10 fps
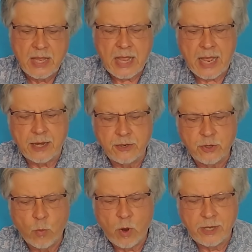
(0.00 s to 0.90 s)
and the
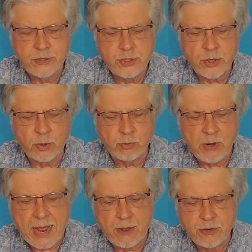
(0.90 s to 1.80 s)
ones
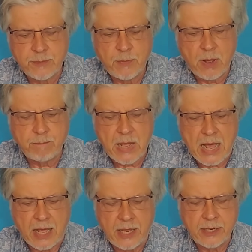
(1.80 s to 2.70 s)
around
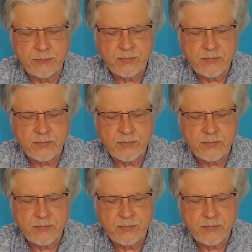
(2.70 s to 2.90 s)
Mumbai